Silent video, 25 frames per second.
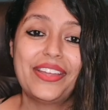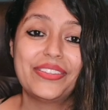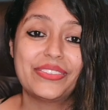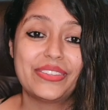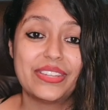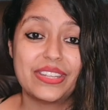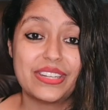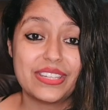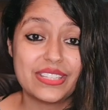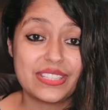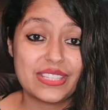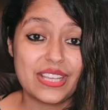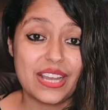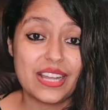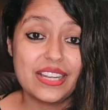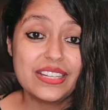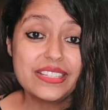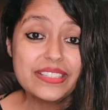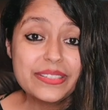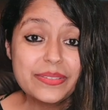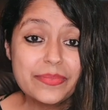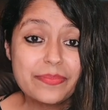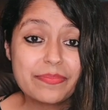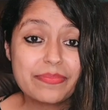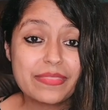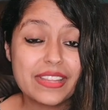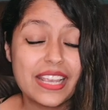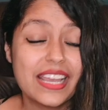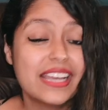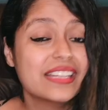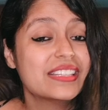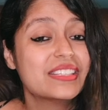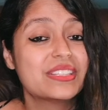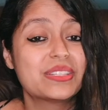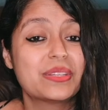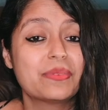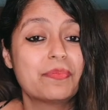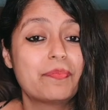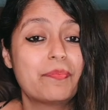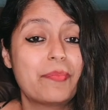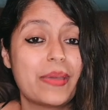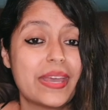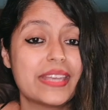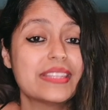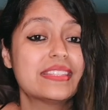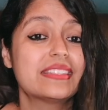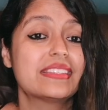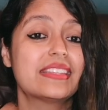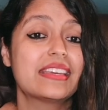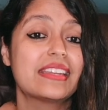The result? It's the
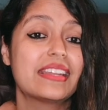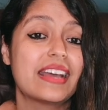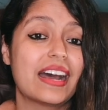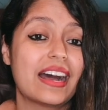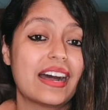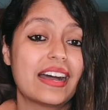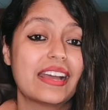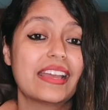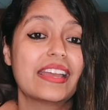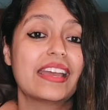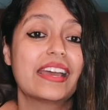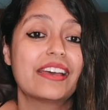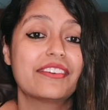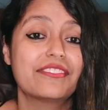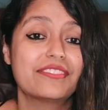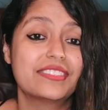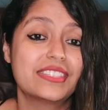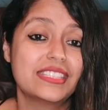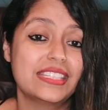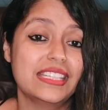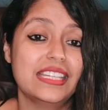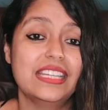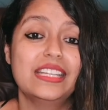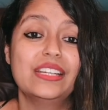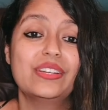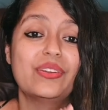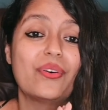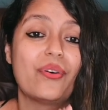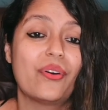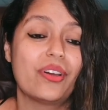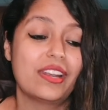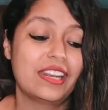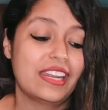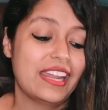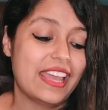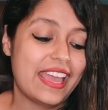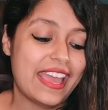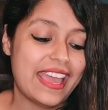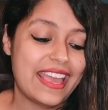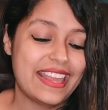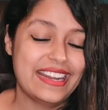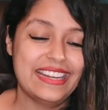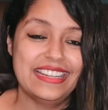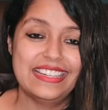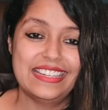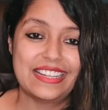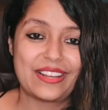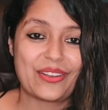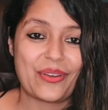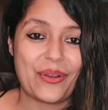best that I have seen on
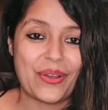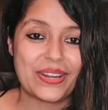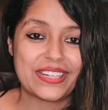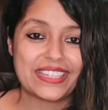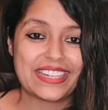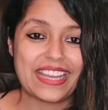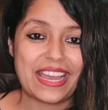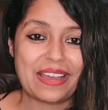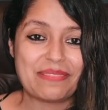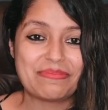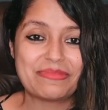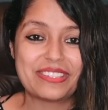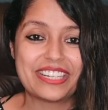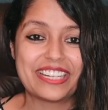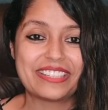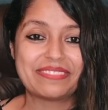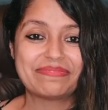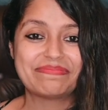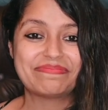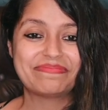any Nikon camera.